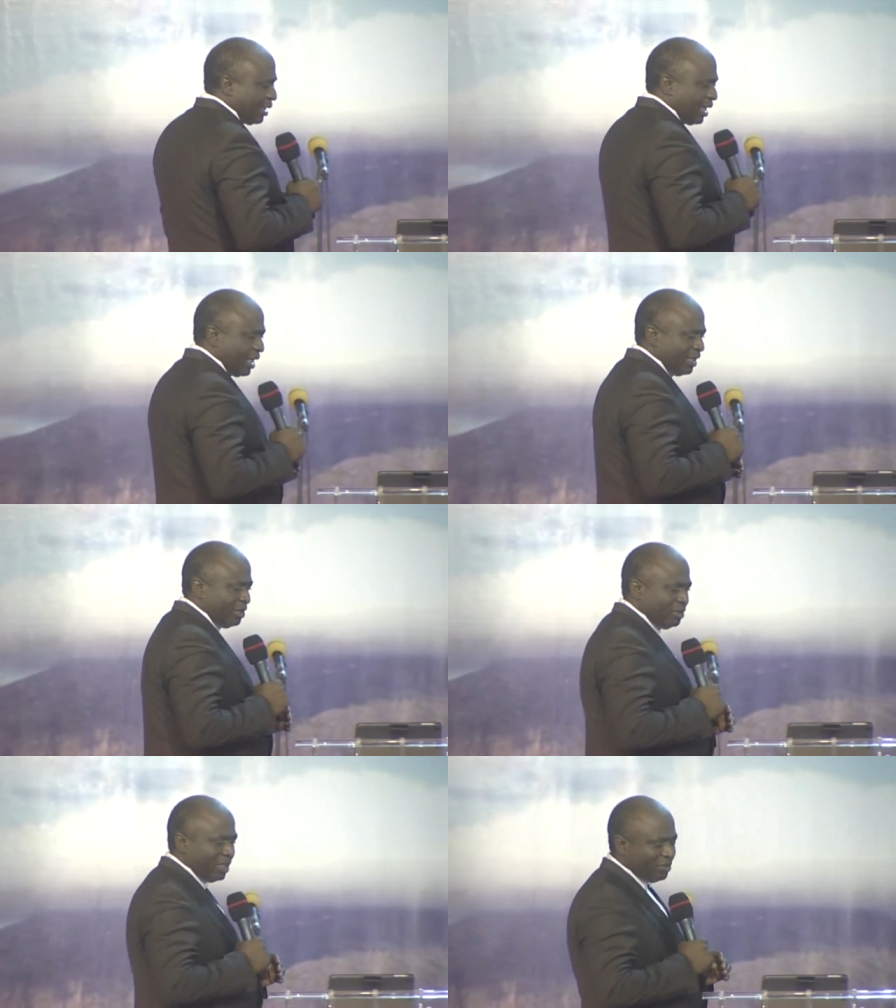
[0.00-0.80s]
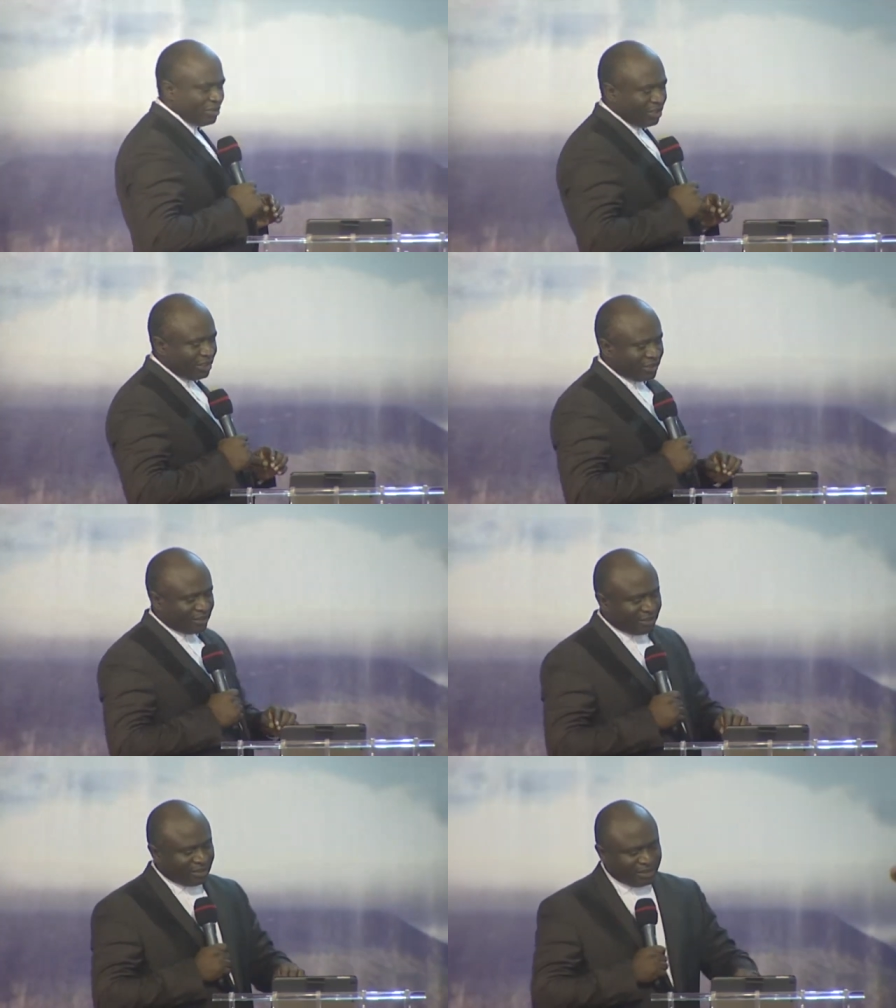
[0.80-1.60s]
Hallelujah to
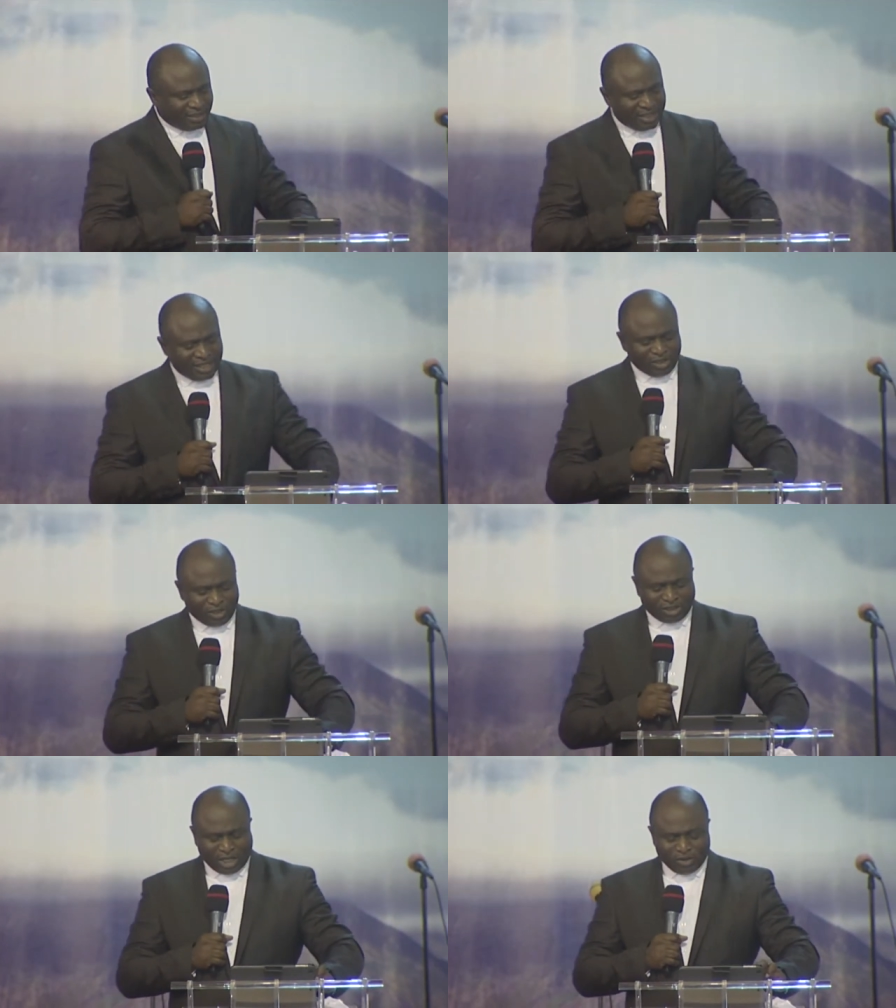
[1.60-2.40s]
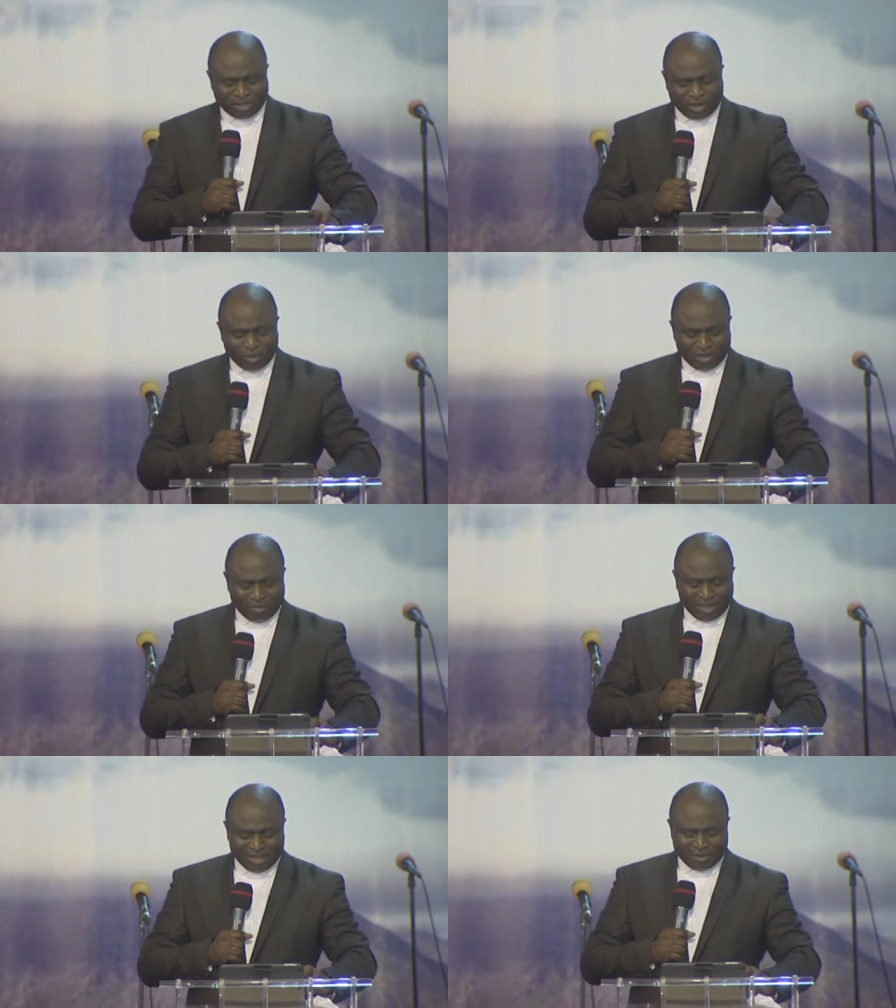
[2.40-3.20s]
Jesus. Church, are you still with
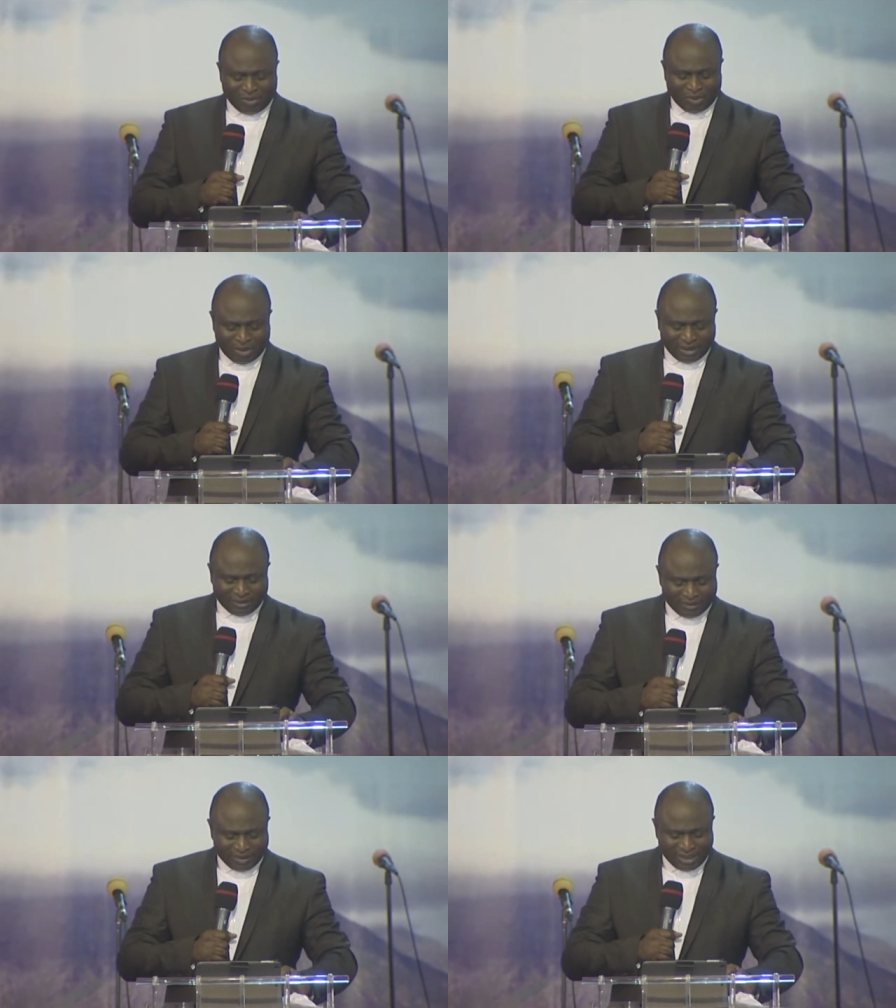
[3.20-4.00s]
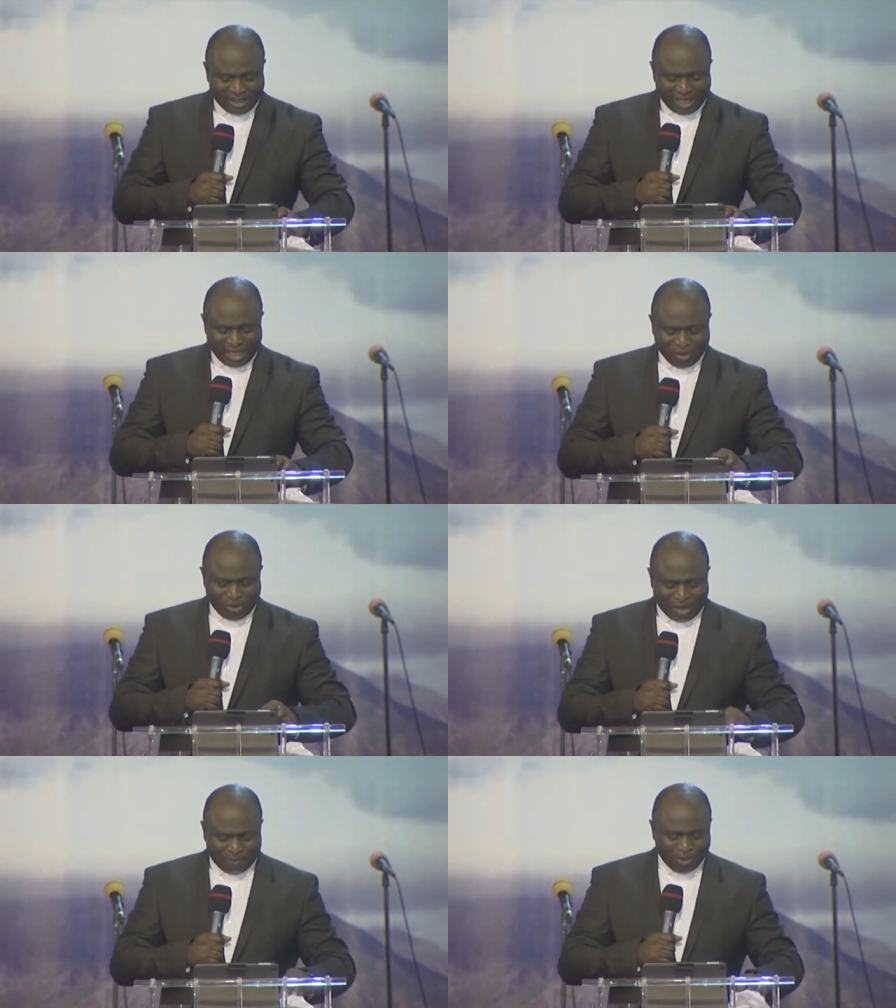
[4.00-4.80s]
me this morning? Are you
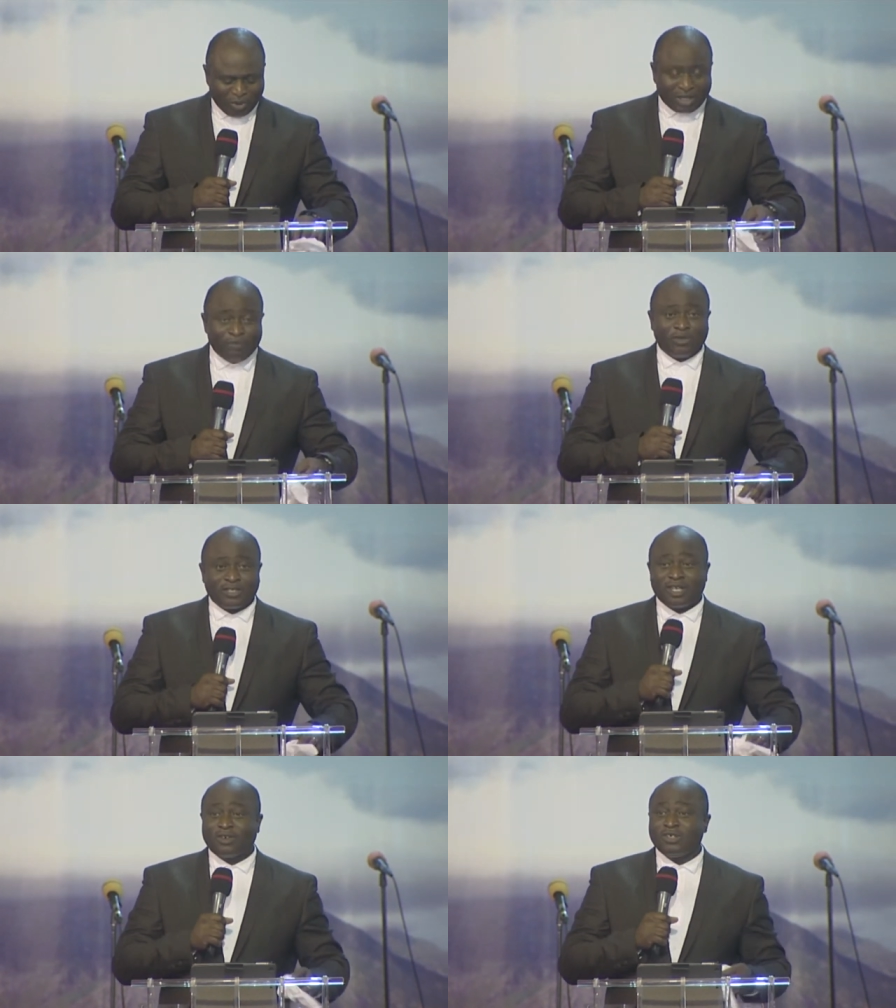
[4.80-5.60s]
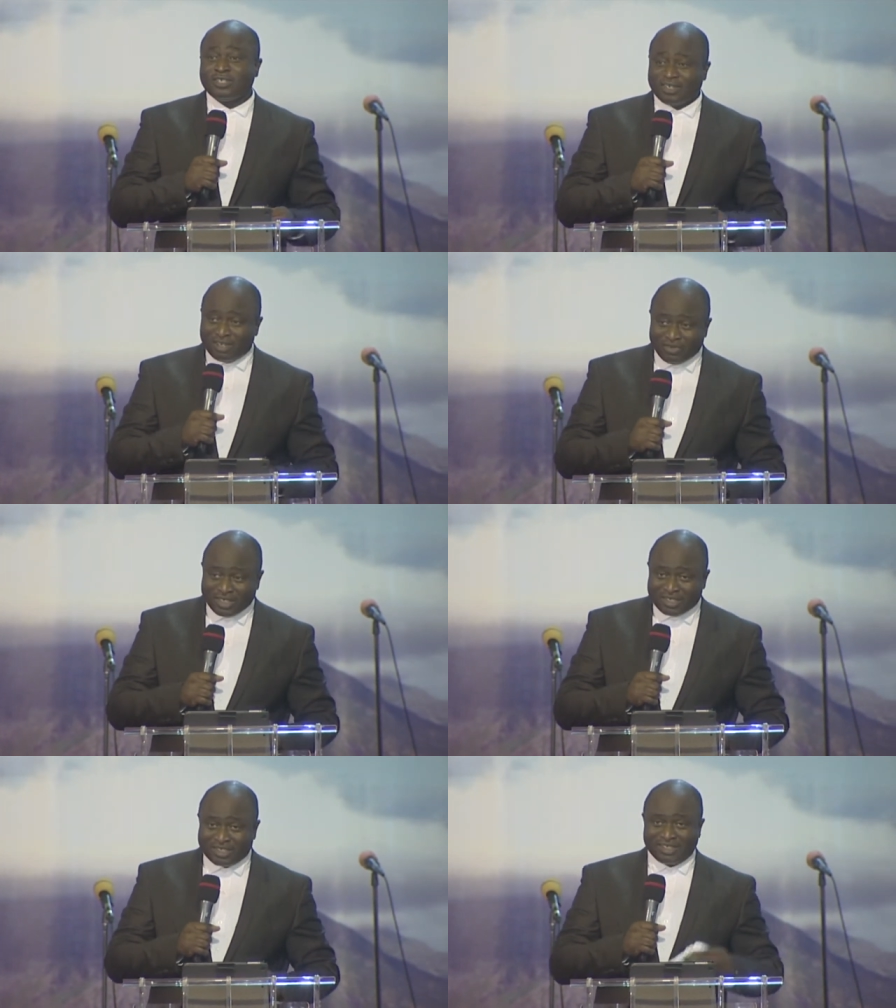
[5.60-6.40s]
happy you came for second
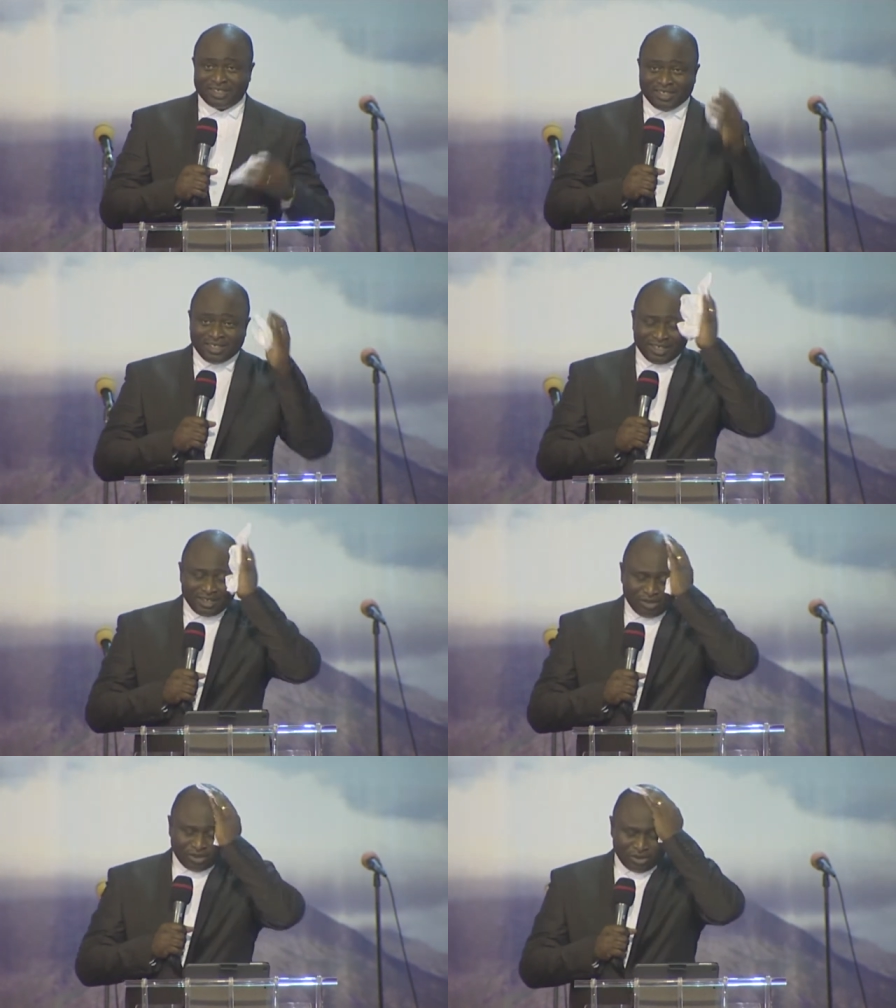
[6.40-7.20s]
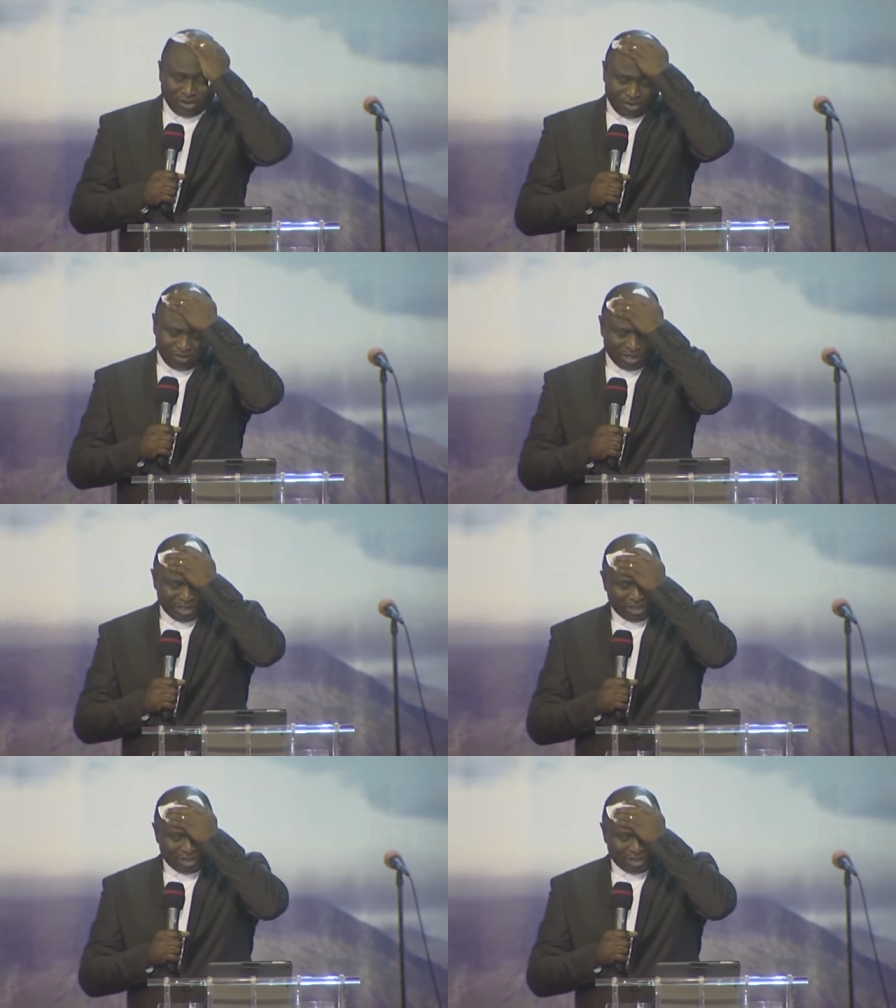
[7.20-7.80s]
service? Oh, my